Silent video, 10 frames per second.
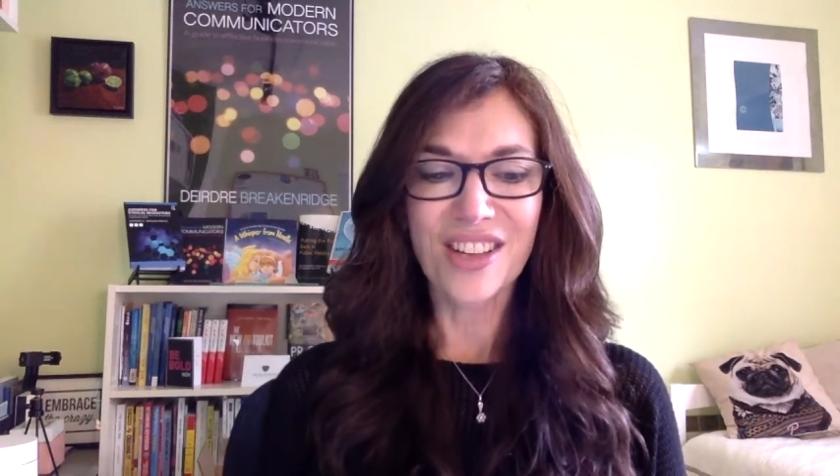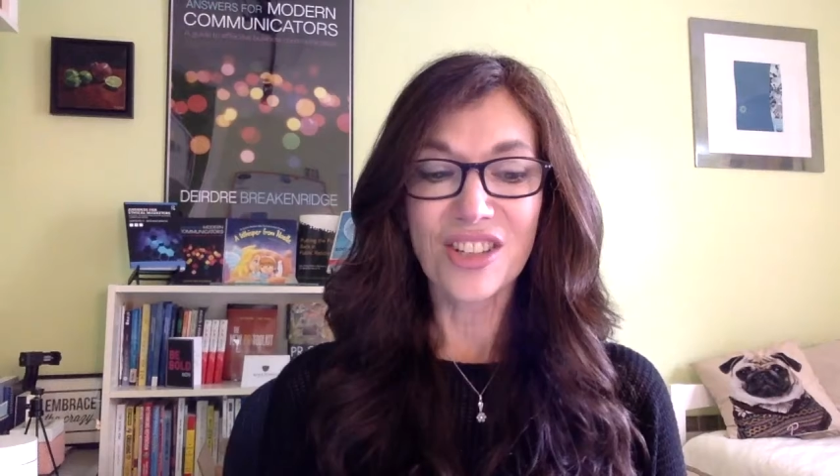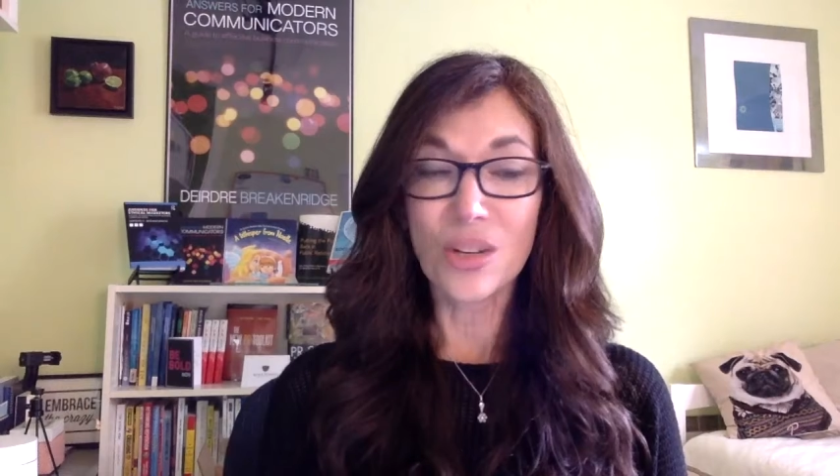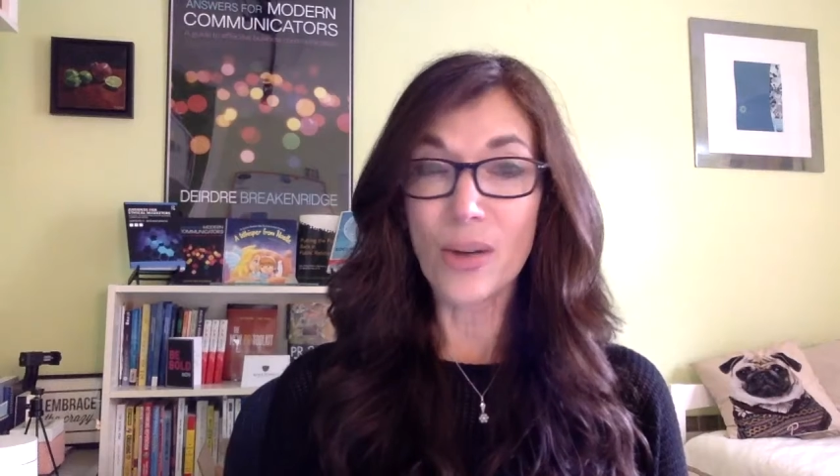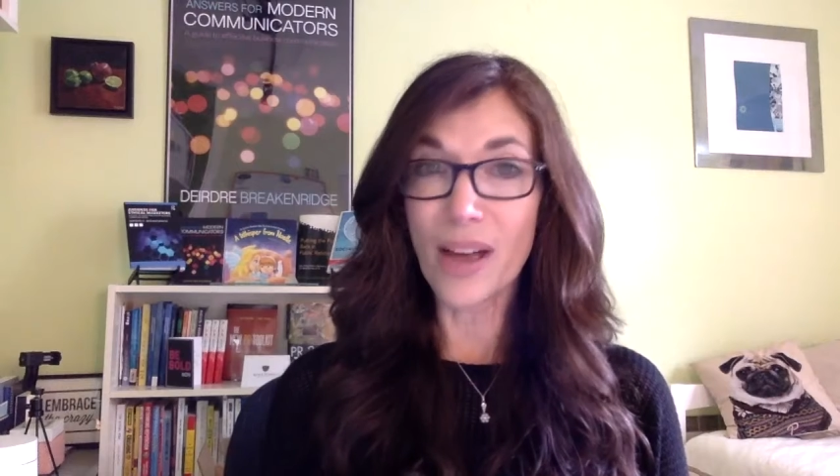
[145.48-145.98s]

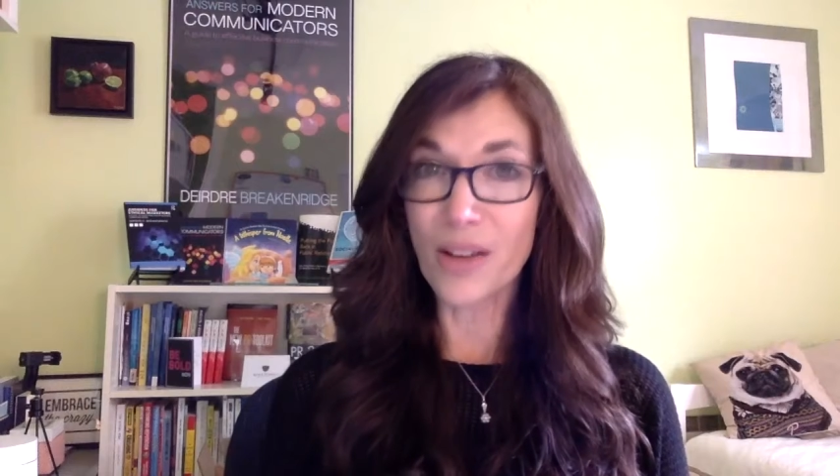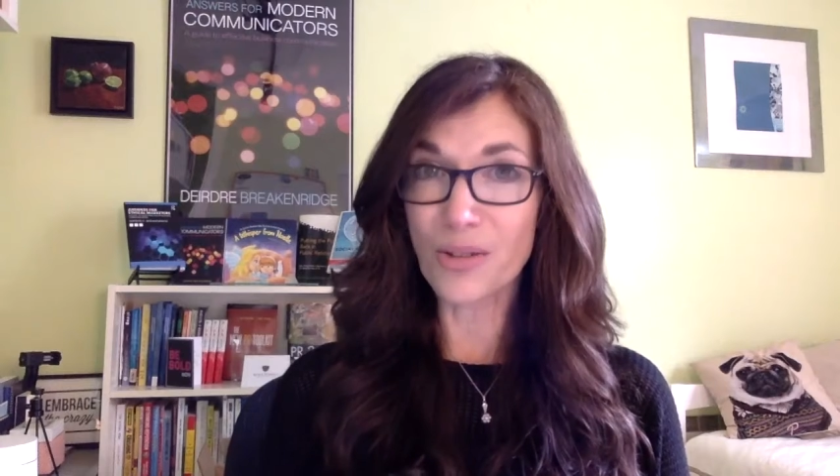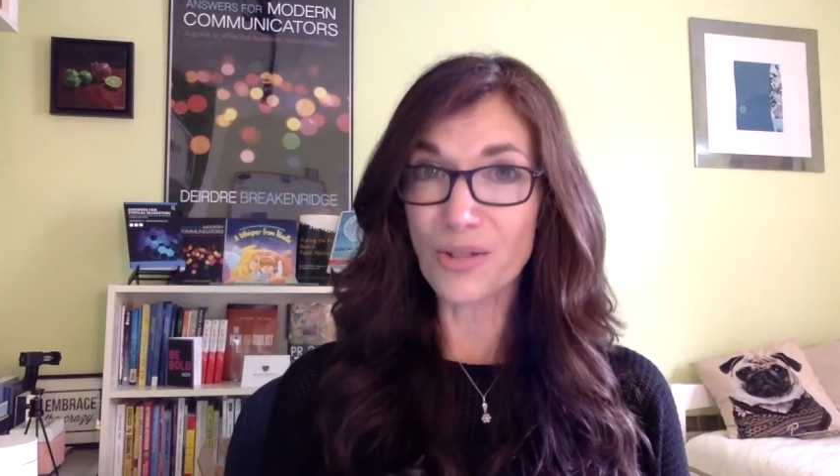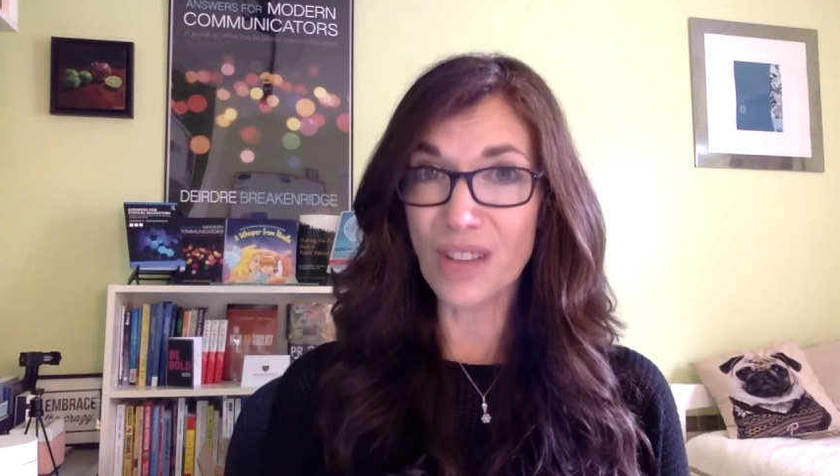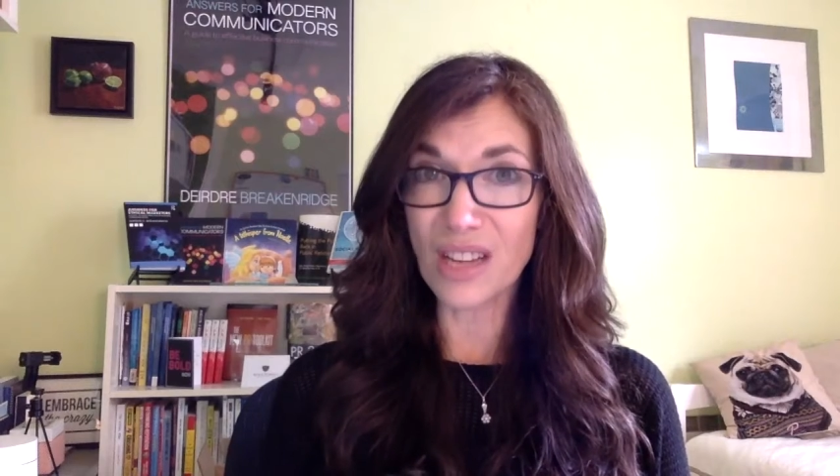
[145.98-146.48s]
Do you
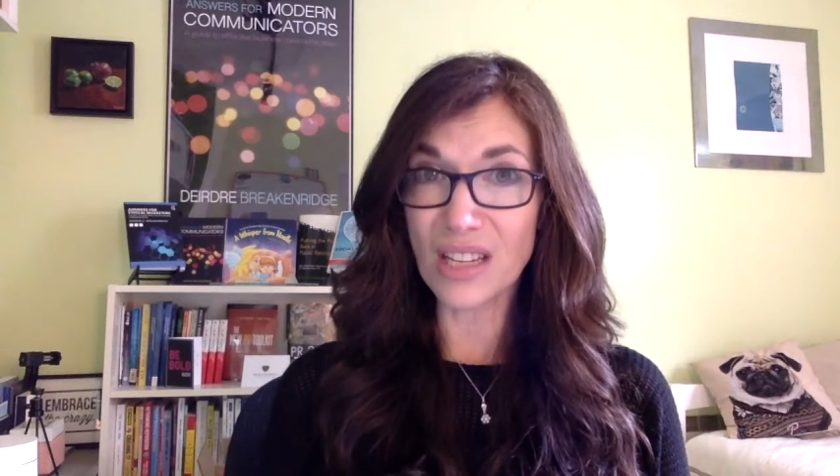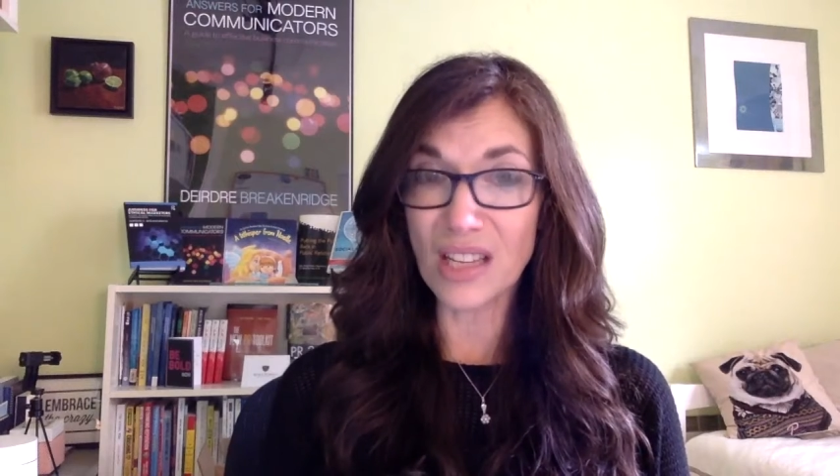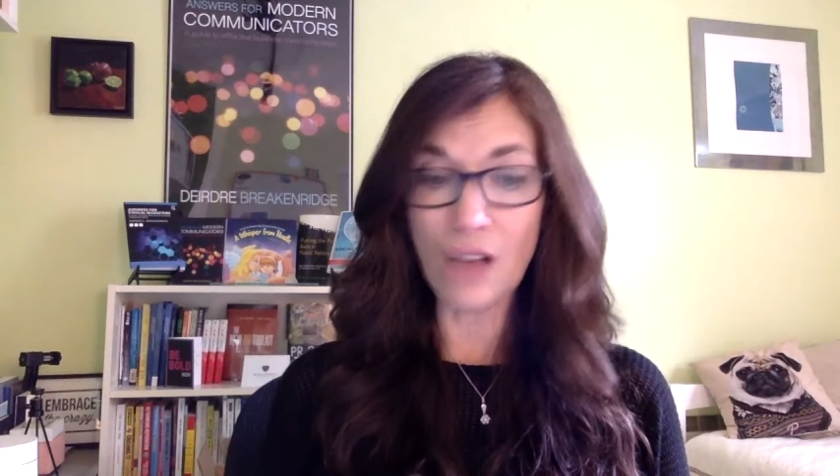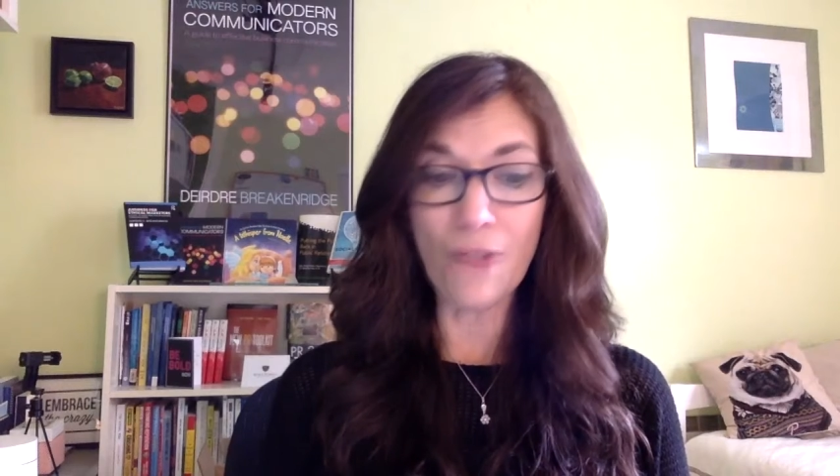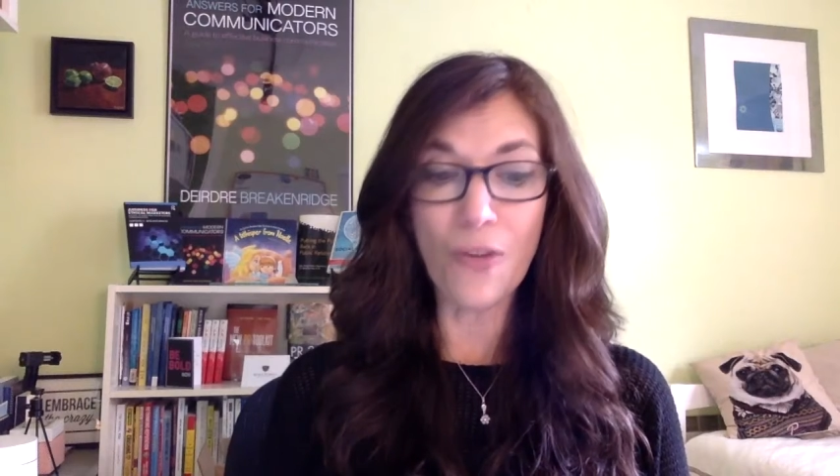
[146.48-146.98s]
exercise
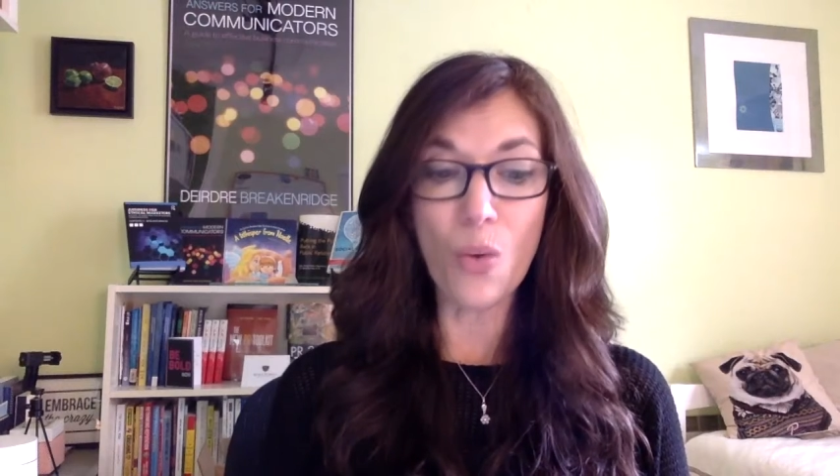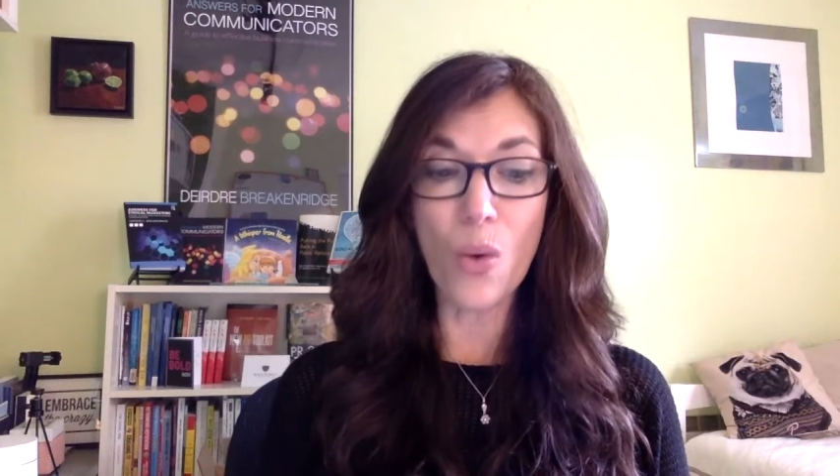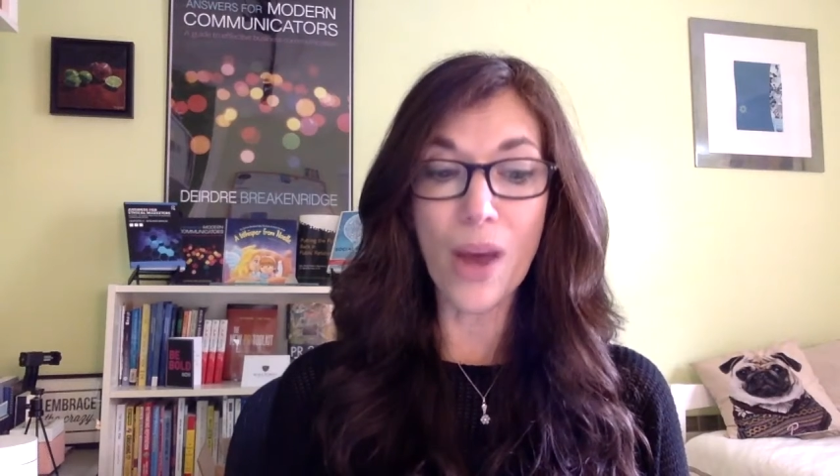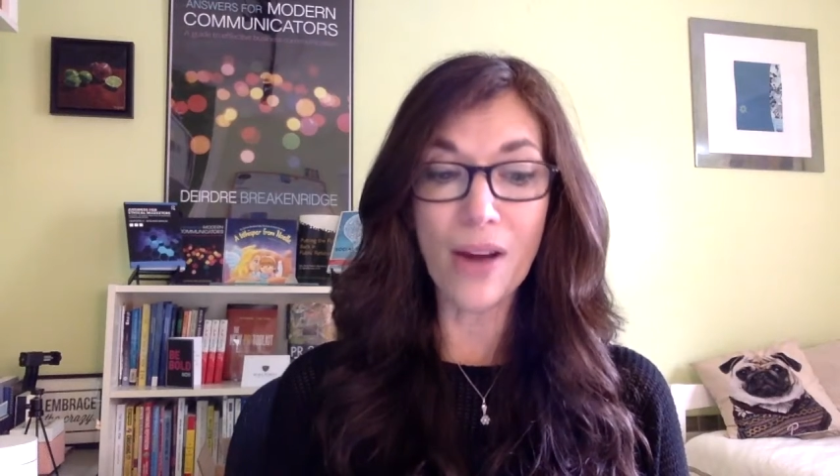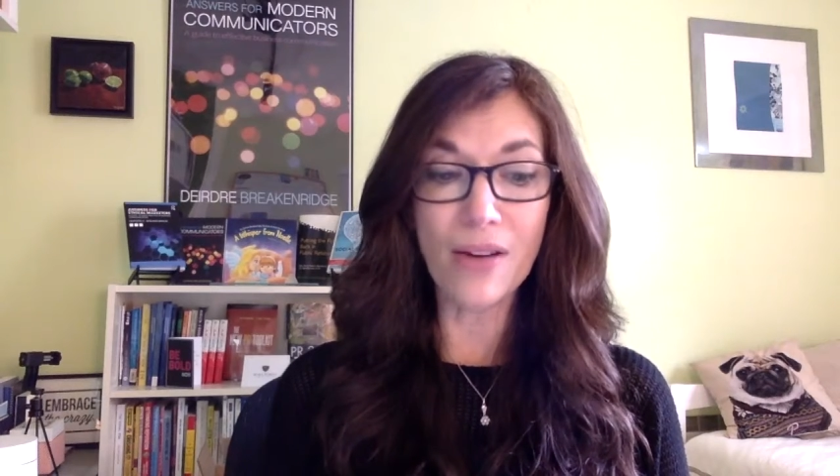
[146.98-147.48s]

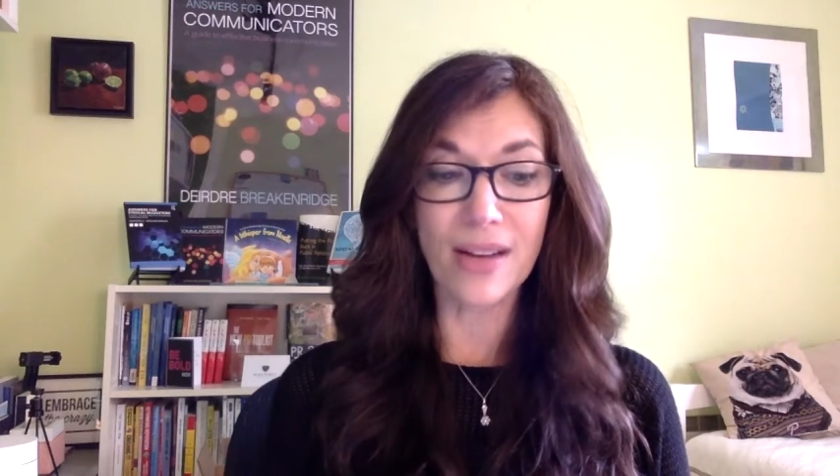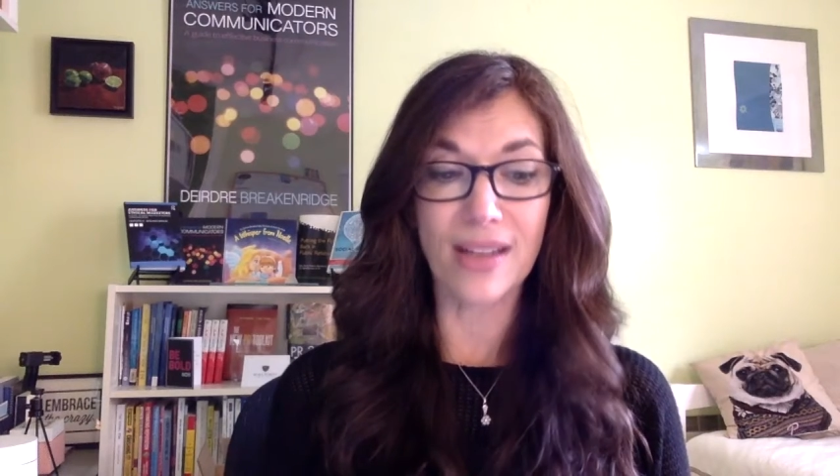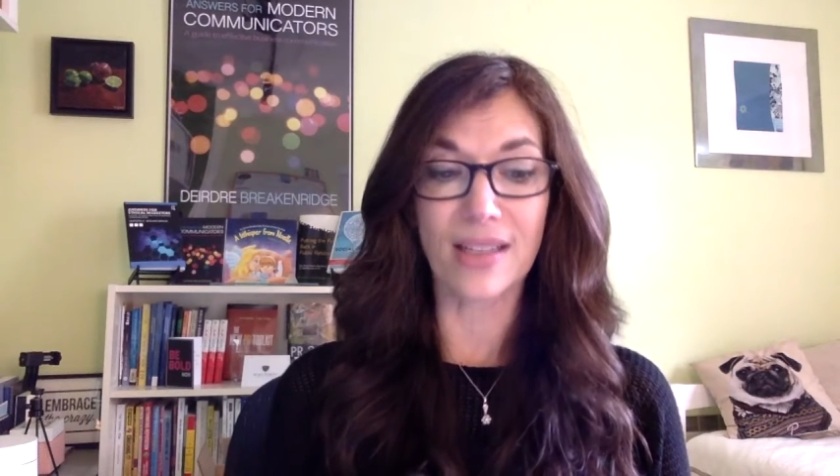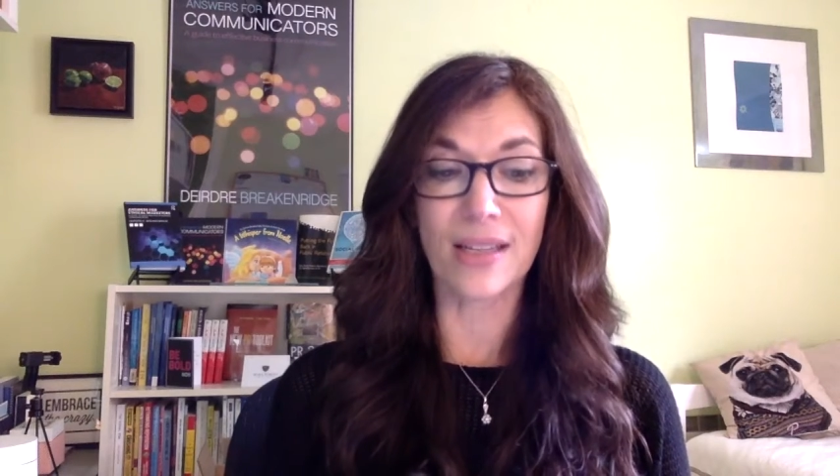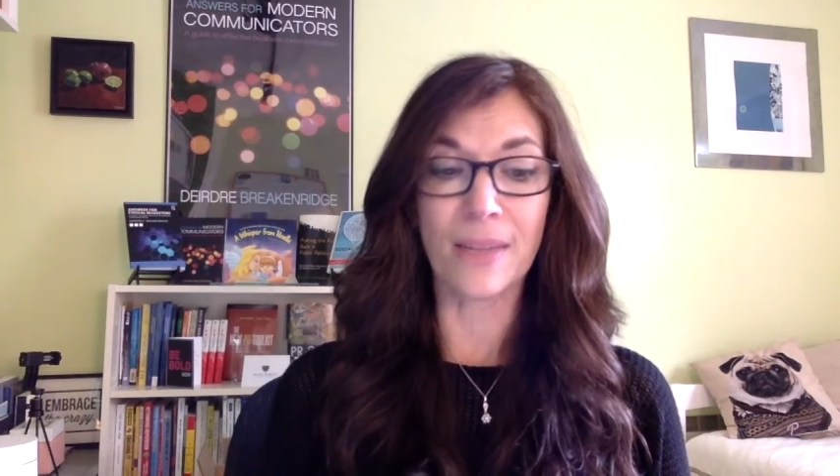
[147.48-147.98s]

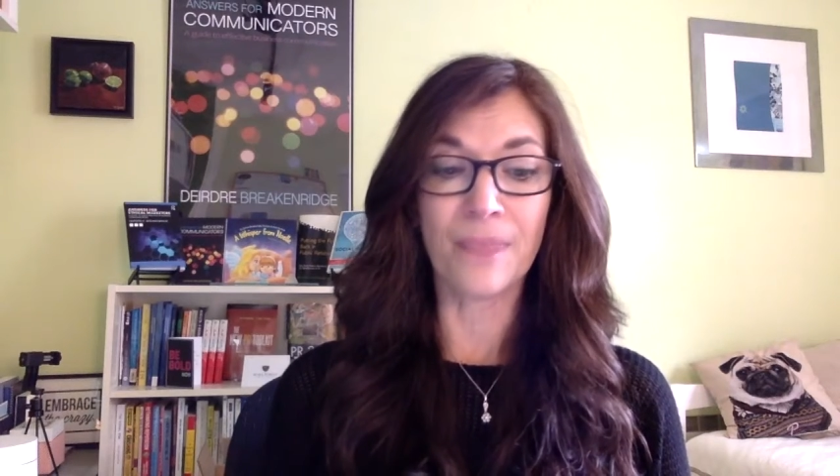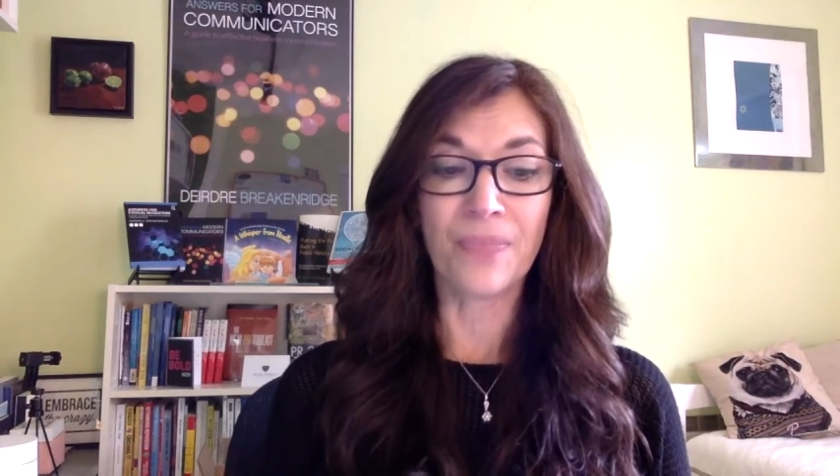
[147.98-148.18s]
self-awareness?